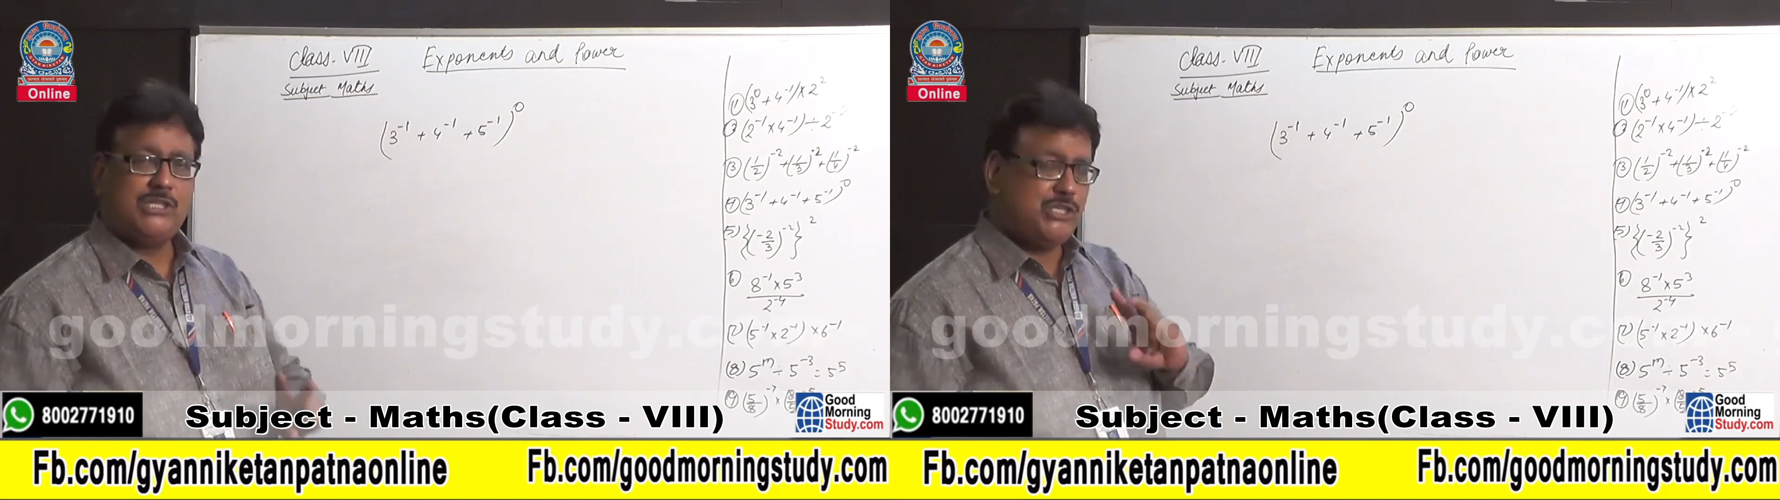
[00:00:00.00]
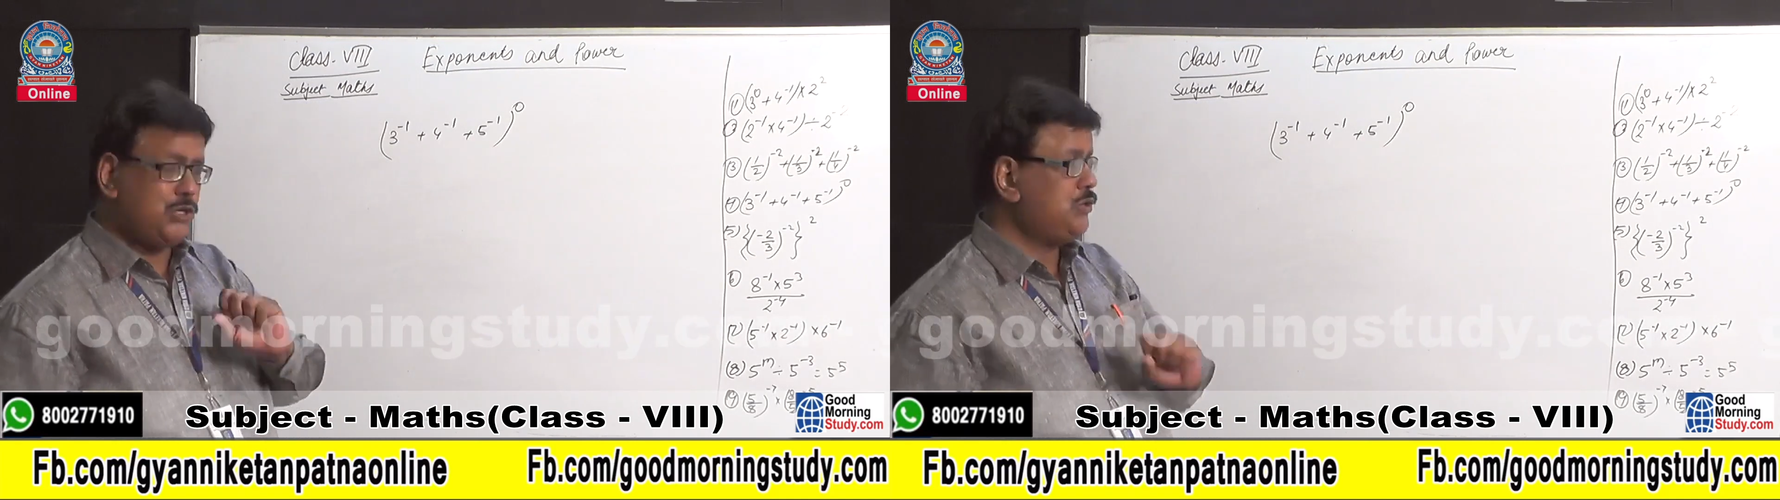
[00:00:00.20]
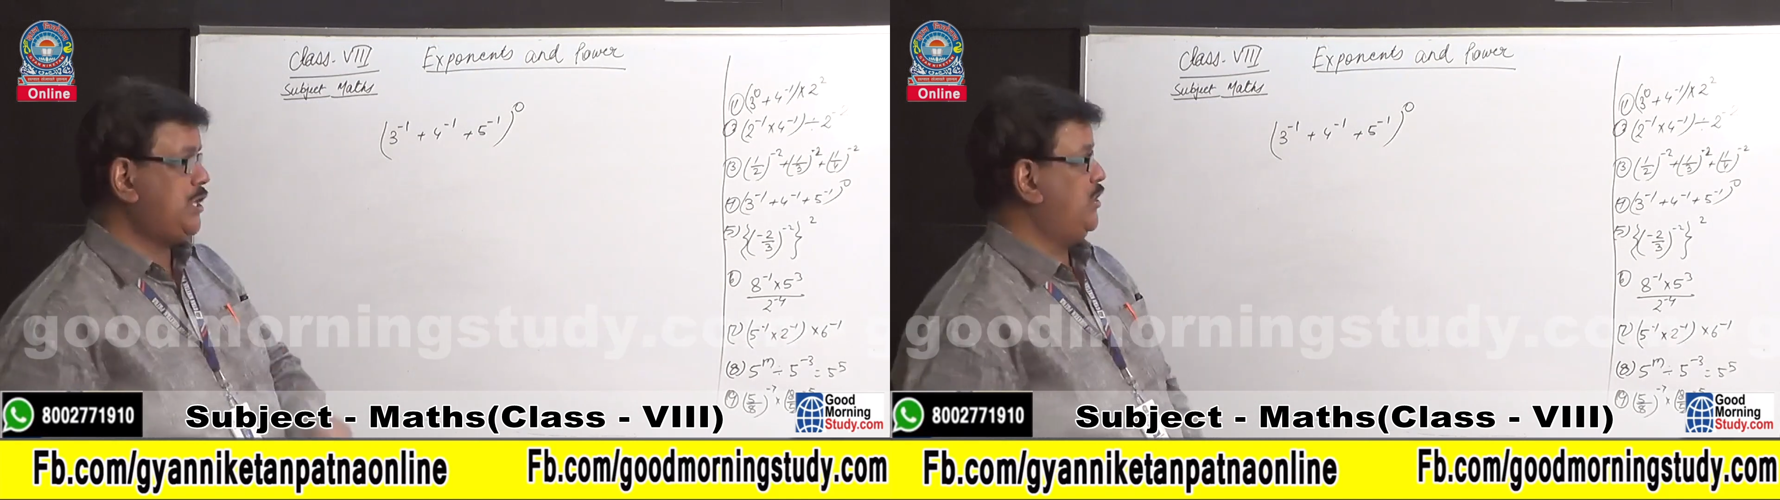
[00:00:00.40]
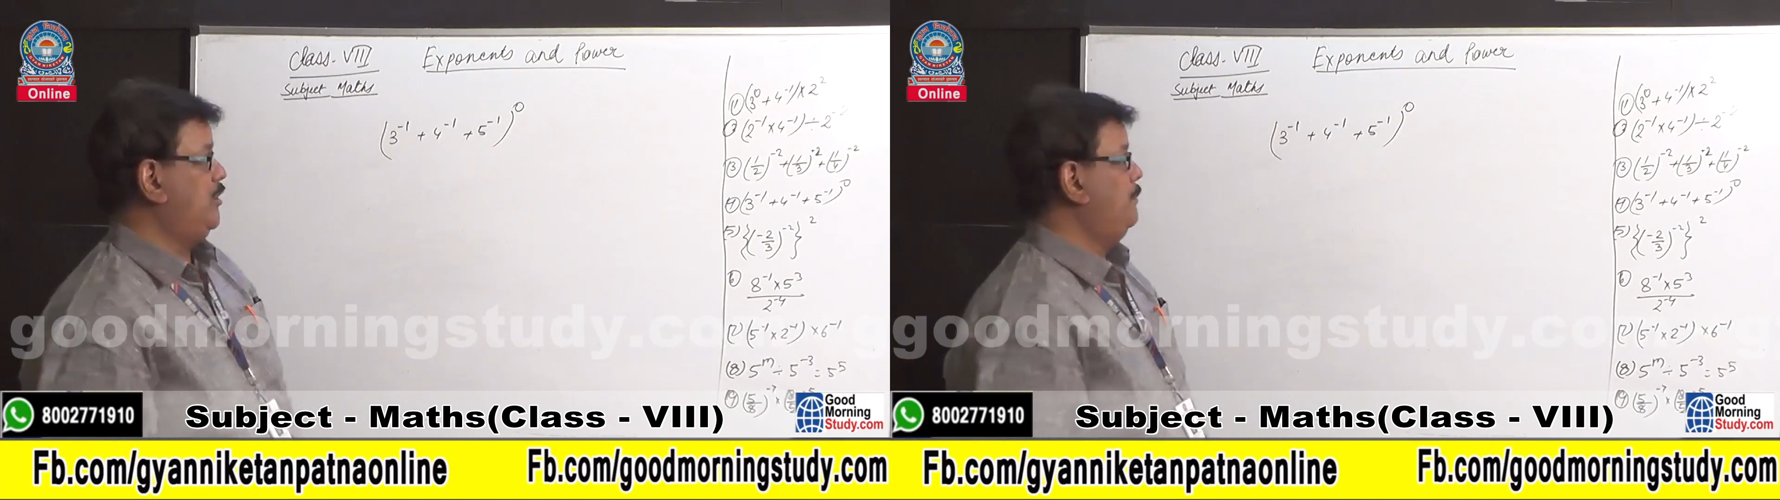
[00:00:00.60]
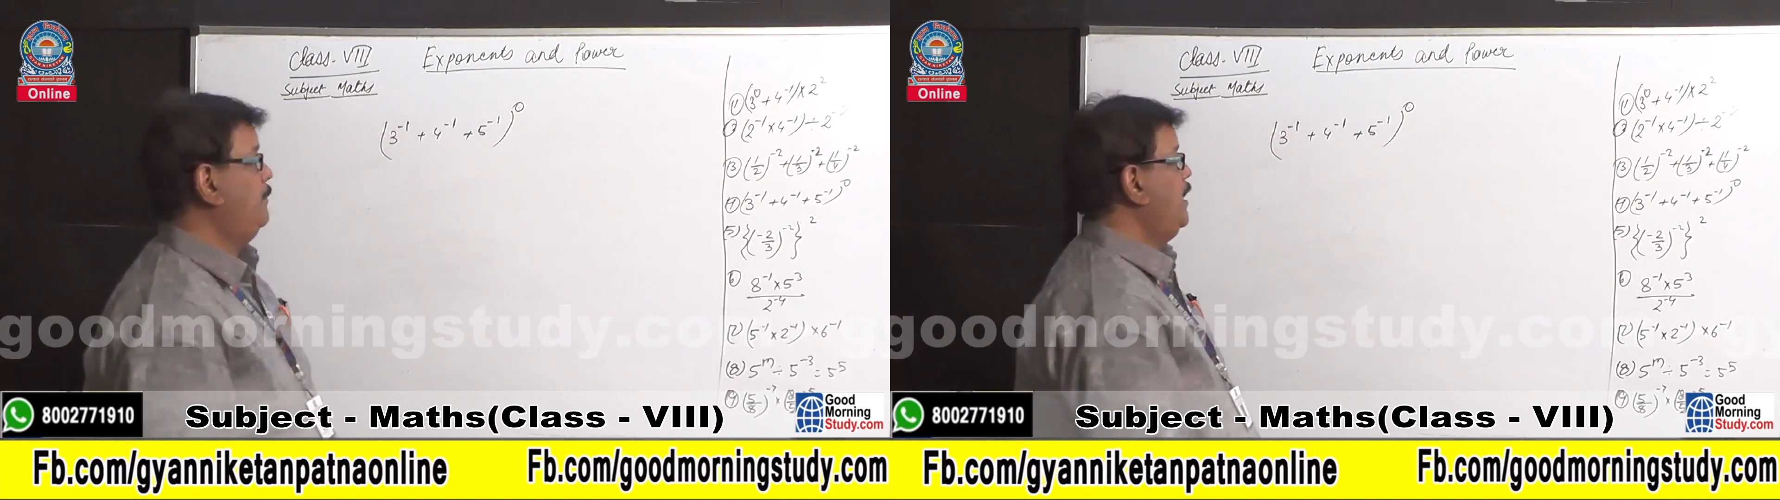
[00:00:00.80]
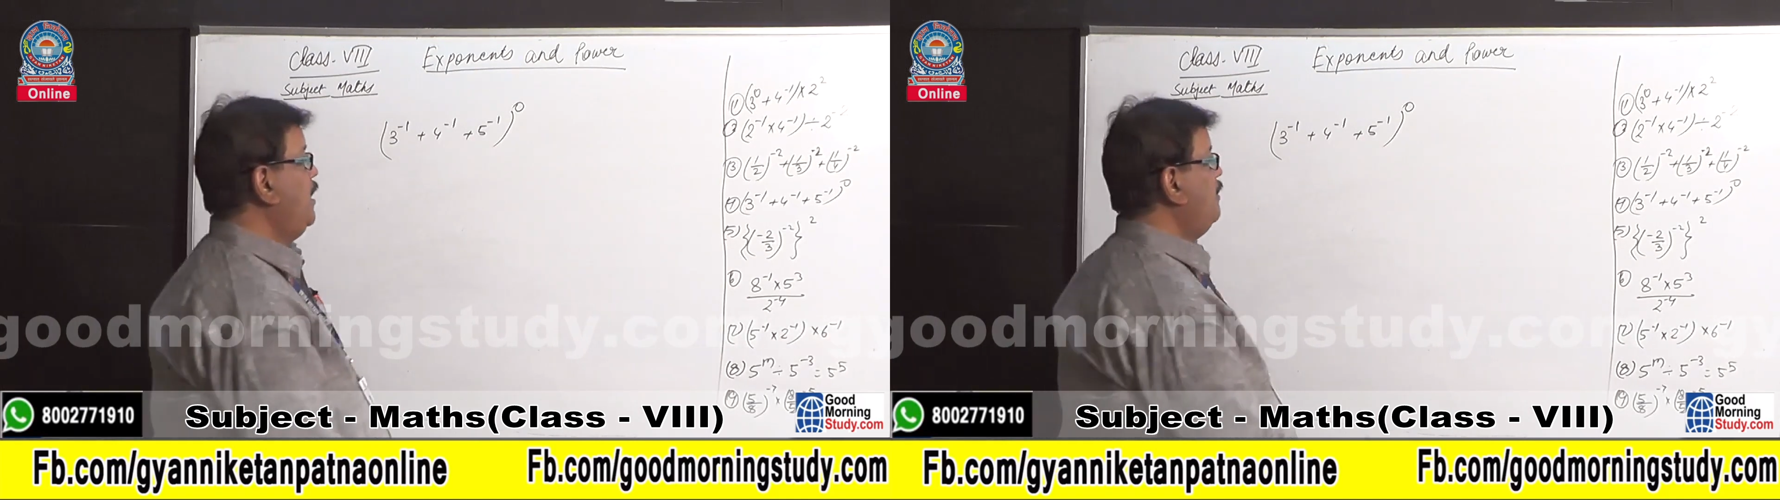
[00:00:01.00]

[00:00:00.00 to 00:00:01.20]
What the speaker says: two theorems.